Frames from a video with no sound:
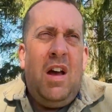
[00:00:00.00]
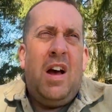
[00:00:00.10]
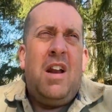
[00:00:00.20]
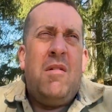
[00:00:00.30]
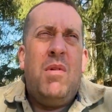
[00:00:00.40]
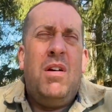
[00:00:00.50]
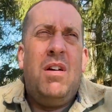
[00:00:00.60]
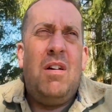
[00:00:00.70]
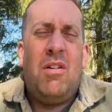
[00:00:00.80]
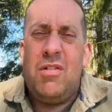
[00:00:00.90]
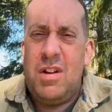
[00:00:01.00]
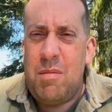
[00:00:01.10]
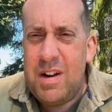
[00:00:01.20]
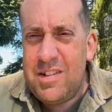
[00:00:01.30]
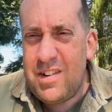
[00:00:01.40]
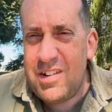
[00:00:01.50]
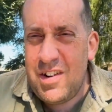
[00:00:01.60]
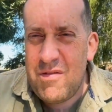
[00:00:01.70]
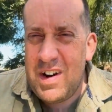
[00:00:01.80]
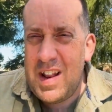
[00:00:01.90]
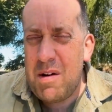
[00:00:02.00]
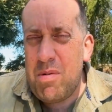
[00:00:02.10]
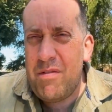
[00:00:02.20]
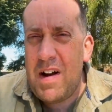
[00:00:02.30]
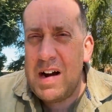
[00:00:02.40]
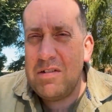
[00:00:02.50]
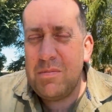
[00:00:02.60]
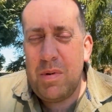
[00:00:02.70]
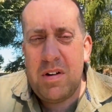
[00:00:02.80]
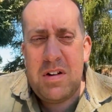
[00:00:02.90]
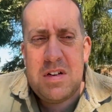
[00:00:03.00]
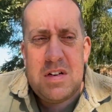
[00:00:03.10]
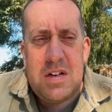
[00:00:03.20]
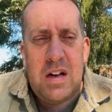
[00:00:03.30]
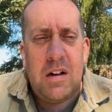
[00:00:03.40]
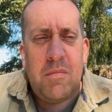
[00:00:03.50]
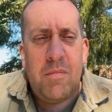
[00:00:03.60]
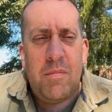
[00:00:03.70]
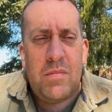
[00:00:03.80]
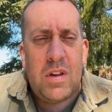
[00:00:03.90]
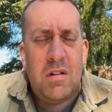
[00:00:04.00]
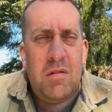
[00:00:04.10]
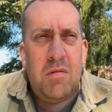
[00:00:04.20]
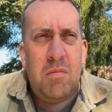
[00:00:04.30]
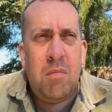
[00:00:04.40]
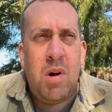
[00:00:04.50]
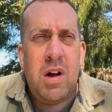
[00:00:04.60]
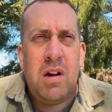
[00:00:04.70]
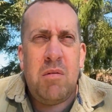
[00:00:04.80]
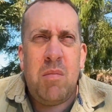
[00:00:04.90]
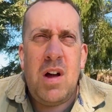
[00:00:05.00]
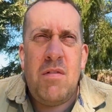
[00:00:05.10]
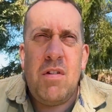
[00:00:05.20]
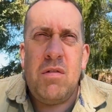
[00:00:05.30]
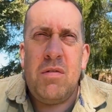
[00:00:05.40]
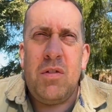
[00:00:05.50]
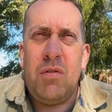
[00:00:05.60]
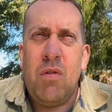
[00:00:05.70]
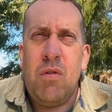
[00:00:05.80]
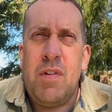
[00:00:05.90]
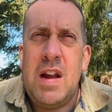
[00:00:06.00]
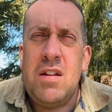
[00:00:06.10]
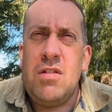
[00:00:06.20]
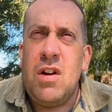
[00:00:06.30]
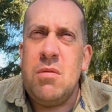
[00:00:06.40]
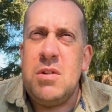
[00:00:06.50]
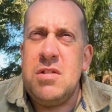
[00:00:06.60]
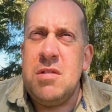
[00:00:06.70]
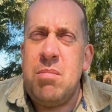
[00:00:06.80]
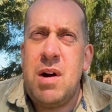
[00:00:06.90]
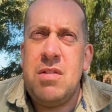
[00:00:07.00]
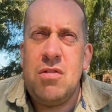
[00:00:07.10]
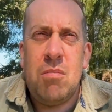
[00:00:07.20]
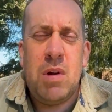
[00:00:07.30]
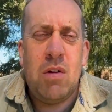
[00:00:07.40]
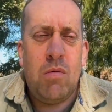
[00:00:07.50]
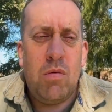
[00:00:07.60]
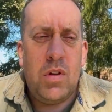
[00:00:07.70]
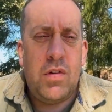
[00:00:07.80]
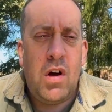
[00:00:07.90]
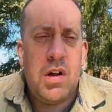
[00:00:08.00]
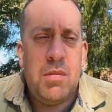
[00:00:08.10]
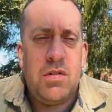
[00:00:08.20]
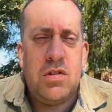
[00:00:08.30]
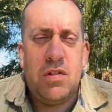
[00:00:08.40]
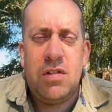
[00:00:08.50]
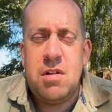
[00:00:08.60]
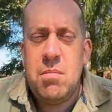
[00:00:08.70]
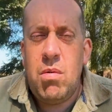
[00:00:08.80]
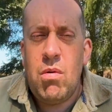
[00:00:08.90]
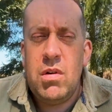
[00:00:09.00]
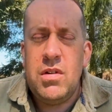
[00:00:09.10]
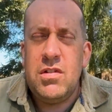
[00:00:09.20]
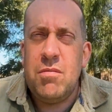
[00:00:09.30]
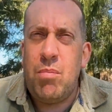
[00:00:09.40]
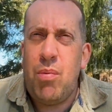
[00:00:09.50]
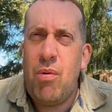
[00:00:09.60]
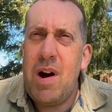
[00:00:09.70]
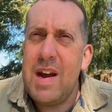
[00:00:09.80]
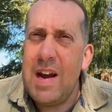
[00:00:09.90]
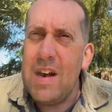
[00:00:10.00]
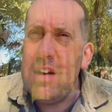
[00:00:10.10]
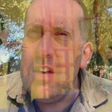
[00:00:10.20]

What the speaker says: And honestly, my insights aren't really that profound, but my other sort of insight, which is impressed on me all the time, is just the importance of praying.